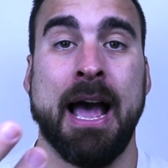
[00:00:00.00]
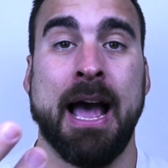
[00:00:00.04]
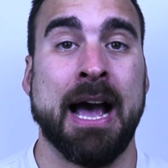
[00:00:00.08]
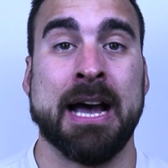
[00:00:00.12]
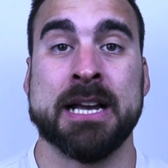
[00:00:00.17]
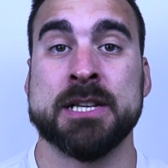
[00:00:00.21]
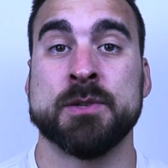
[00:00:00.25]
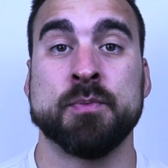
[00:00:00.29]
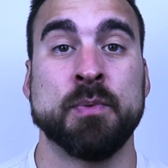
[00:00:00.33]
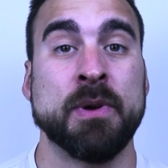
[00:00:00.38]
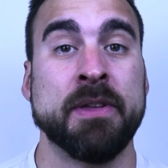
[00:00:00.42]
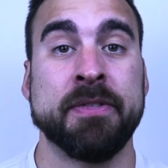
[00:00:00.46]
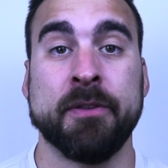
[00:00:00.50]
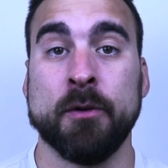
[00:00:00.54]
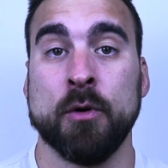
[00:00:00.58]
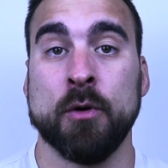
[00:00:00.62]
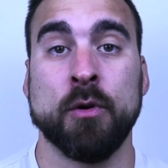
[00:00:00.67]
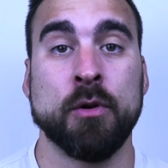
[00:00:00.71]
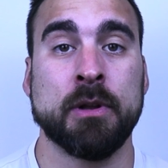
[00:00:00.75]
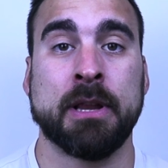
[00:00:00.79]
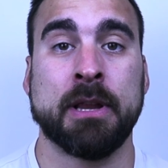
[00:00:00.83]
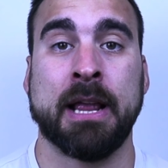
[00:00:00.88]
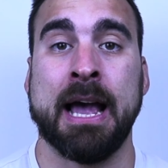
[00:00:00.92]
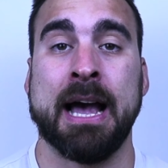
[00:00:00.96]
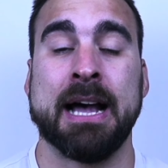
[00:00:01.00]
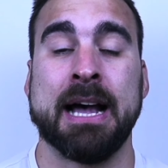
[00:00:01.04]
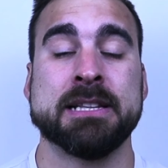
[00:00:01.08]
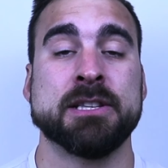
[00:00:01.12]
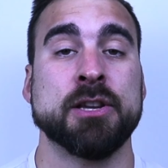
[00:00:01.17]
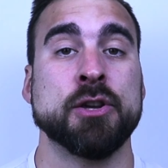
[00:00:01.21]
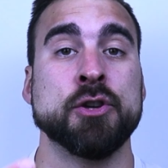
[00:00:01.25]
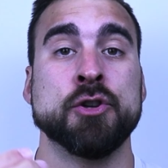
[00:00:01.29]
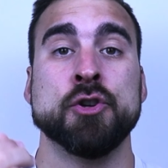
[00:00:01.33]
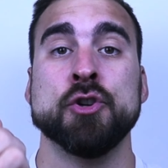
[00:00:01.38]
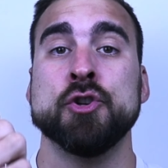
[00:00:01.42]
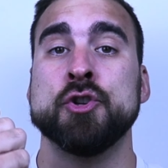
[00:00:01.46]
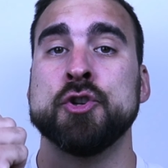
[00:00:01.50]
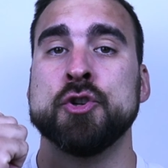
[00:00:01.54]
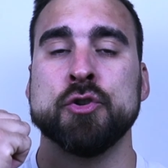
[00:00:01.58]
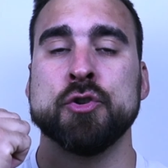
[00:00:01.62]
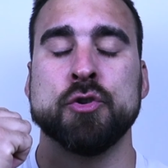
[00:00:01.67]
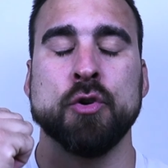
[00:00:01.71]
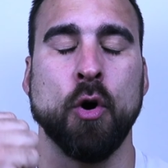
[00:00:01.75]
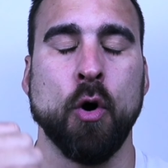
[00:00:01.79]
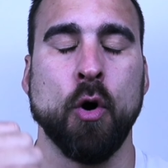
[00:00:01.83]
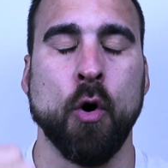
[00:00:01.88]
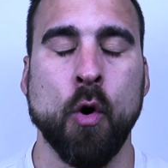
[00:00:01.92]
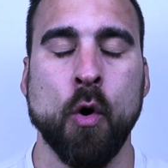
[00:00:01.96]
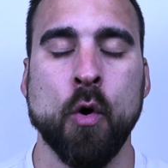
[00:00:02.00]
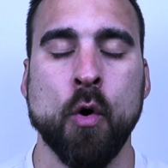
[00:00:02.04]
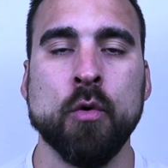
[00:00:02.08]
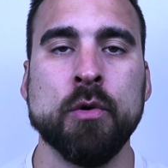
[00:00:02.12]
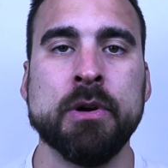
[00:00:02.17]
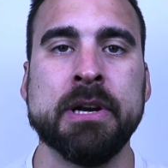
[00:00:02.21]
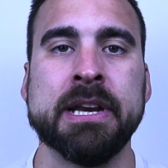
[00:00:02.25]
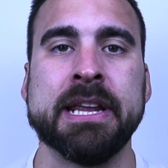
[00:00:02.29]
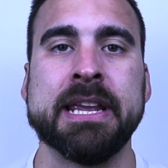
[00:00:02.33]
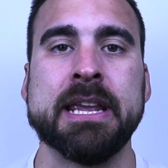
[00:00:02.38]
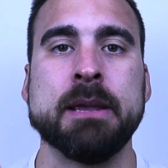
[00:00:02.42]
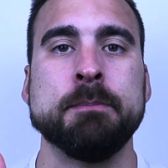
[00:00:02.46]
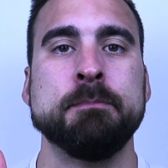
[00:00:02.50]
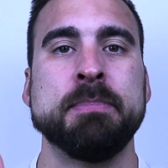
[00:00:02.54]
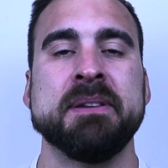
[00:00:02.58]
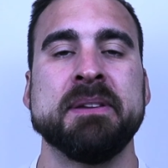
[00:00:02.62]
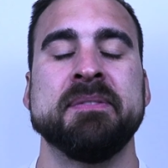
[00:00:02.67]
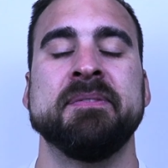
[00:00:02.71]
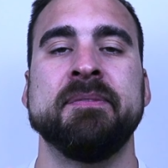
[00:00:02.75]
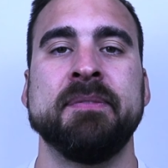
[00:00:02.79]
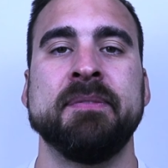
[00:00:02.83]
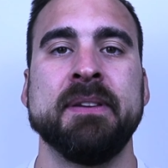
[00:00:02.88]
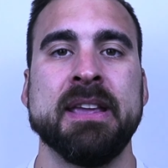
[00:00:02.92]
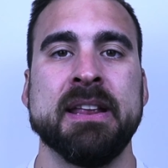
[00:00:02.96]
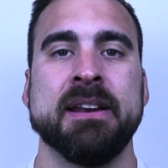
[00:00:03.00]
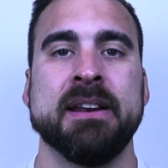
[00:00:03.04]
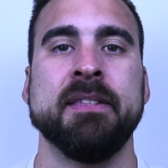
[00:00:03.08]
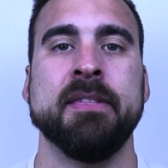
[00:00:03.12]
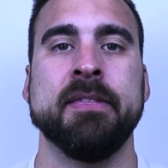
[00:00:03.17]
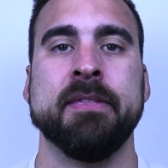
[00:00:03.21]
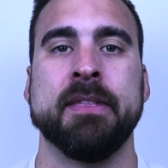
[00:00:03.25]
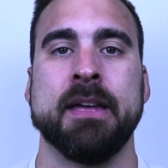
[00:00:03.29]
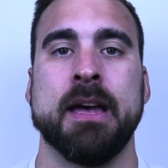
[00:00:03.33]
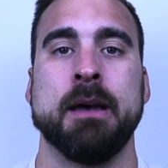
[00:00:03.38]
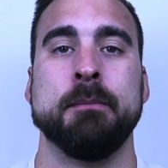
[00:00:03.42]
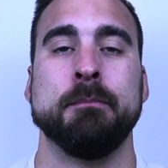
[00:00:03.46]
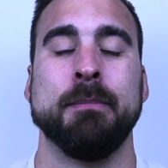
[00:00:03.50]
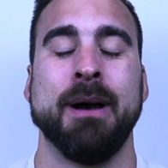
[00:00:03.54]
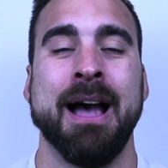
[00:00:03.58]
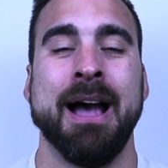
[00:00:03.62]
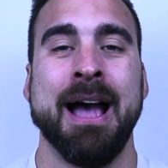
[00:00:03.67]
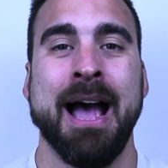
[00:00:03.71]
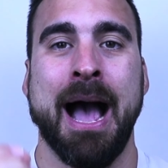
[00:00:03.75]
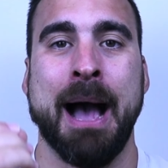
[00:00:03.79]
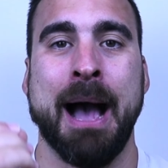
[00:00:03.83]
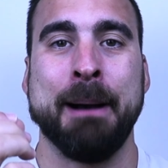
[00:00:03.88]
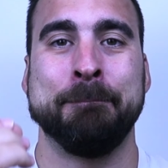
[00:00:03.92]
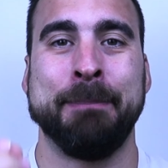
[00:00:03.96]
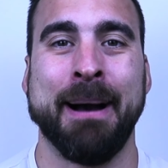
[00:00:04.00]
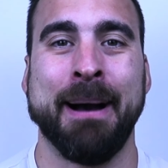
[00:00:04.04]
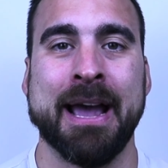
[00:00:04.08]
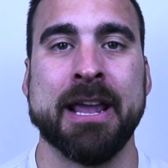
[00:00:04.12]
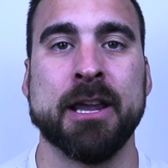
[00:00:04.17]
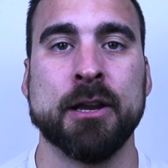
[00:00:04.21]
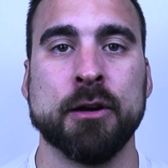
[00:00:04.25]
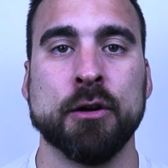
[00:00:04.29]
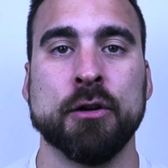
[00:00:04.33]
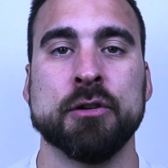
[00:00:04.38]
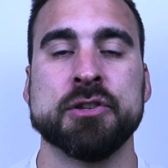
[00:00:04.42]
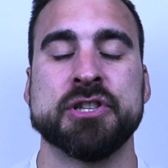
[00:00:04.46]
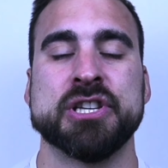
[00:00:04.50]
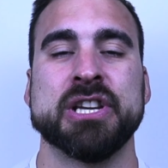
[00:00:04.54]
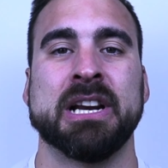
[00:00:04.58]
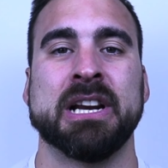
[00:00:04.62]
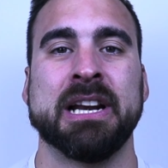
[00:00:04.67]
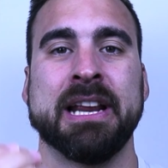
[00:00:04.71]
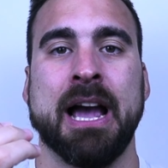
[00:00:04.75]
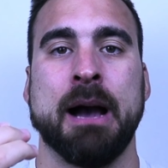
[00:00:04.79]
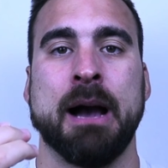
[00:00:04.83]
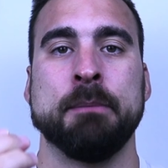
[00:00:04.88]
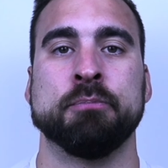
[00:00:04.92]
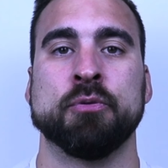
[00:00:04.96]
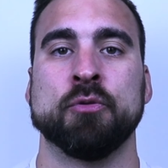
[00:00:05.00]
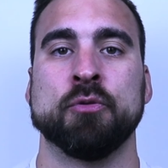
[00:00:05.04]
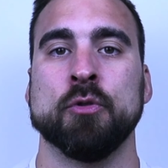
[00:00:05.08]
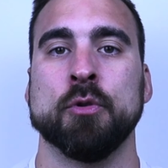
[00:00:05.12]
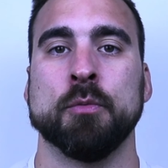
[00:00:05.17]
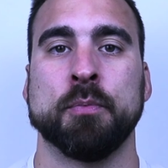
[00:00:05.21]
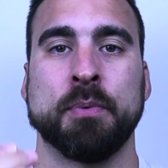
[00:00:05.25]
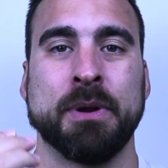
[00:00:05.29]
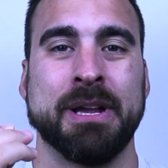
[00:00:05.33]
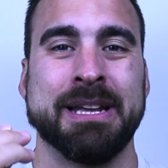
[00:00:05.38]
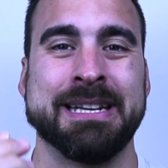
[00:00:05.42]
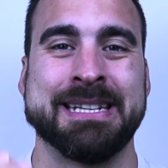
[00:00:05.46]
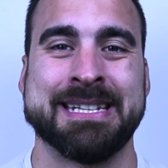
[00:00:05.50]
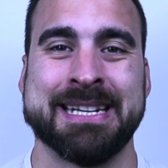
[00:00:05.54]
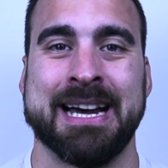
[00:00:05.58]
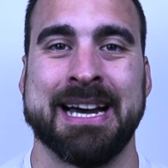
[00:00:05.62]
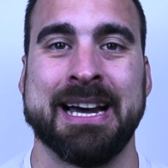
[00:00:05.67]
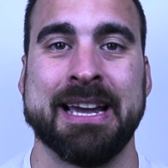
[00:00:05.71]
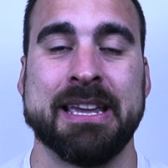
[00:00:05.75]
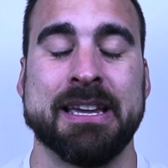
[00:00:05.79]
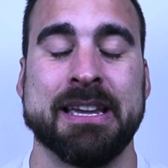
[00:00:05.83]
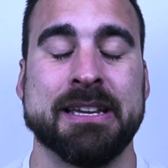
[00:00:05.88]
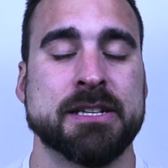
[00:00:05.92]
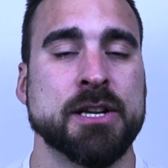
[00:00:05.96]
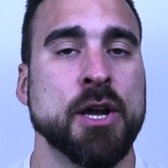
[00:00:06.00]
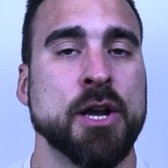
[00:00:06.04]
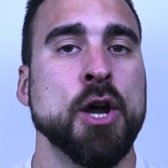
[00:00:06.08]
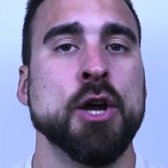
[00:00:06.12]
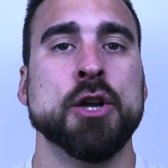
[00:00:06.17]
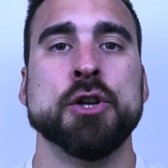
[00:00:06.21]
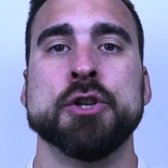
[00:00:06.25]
as with all cats, you should only be feeding them a biologically appropriate diet.